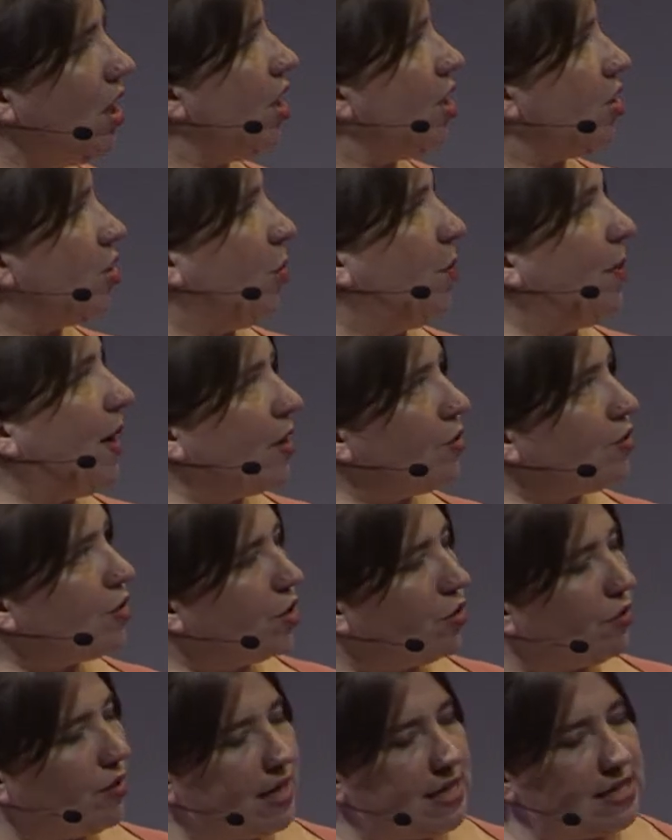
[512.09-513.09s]
So Boundary
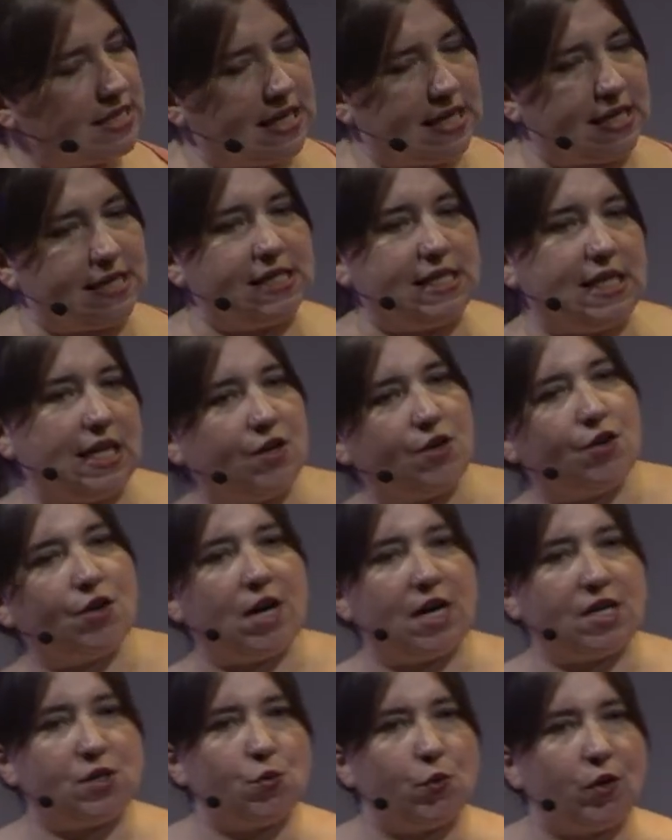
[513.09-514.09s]
creates that
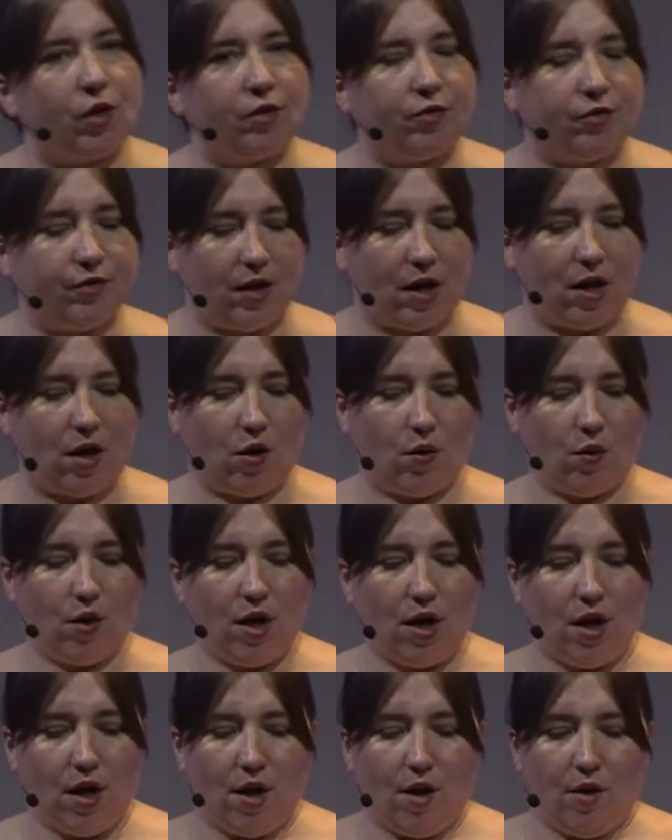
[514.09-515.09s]
standardized workflow
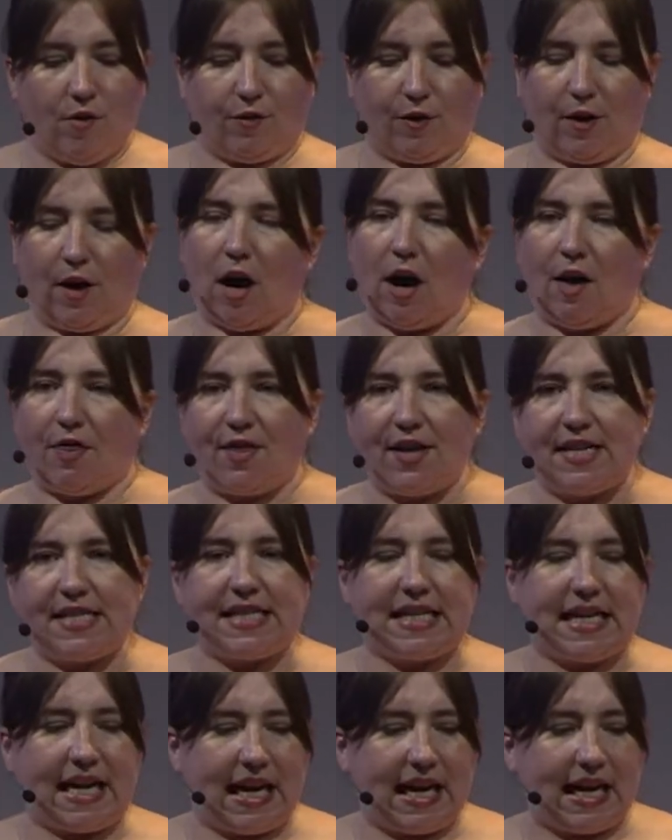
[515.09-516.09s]
for
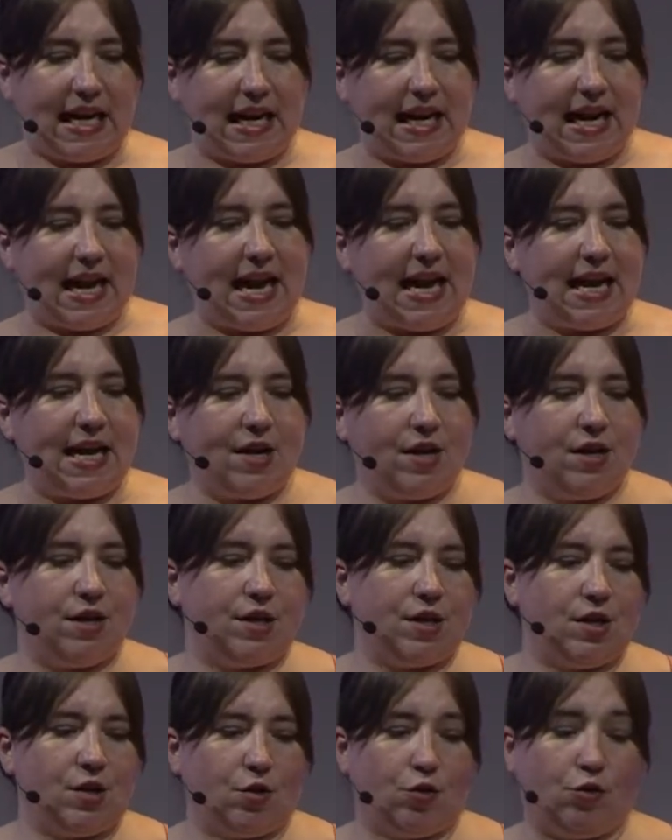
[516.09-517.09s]
authenticating
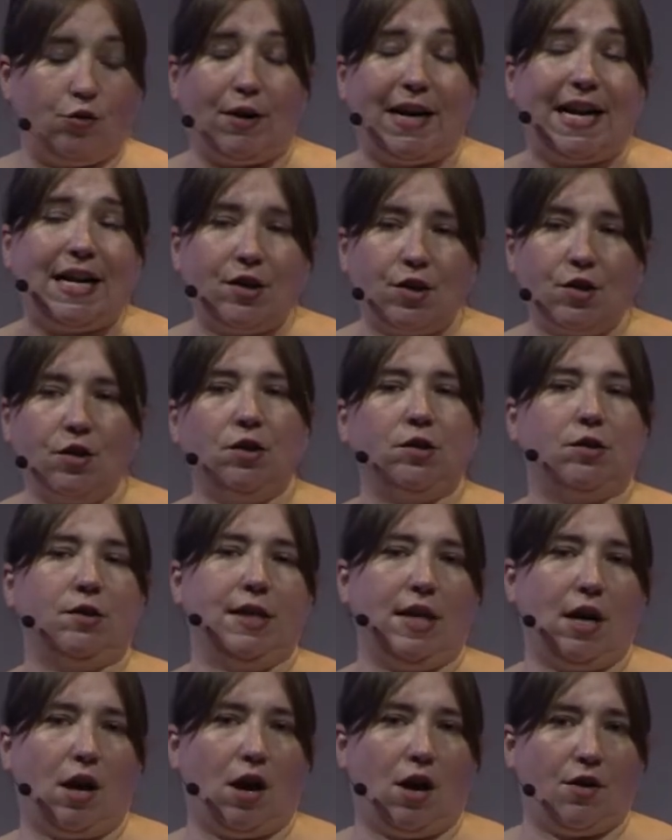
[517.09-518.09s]
and
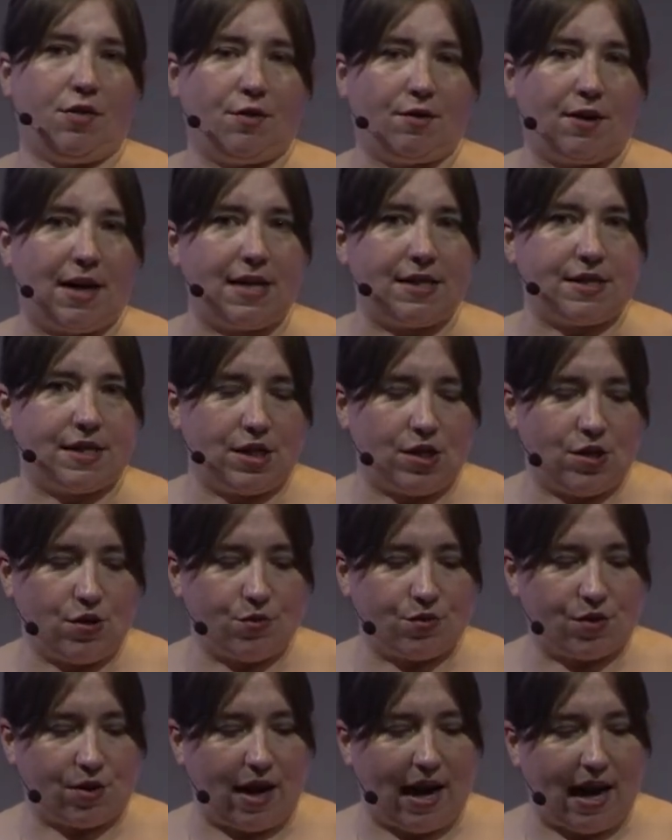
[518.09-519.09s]
granularly authorizing
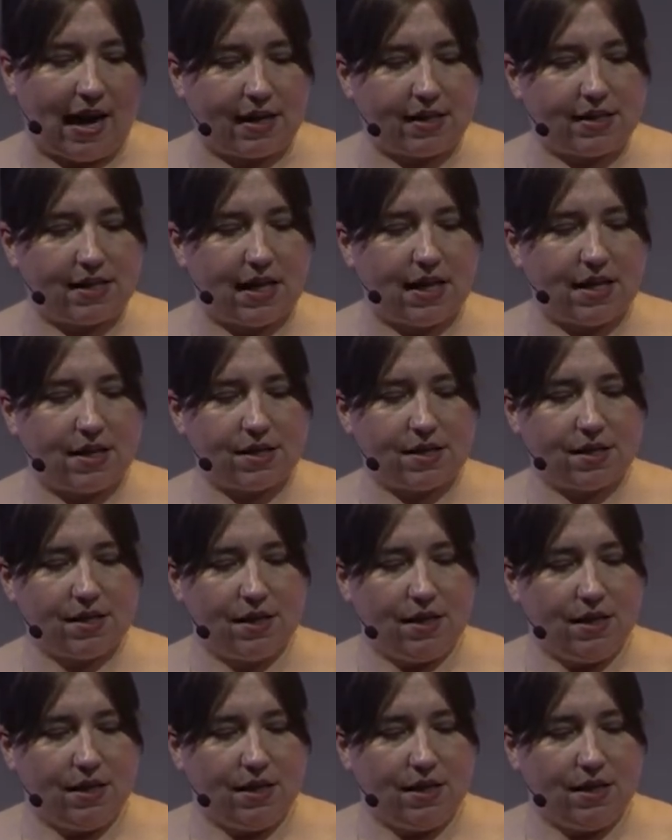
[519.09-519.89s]
user access.